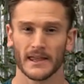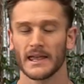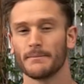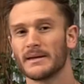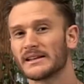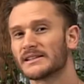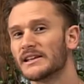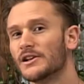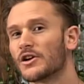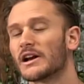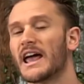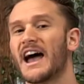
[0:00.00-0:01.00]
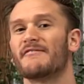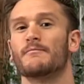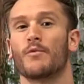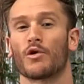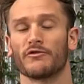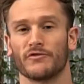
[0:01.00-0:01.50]
It means that you're going to have
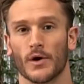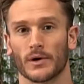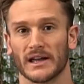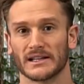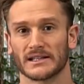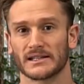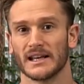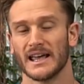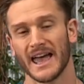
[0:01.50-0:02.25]
more focus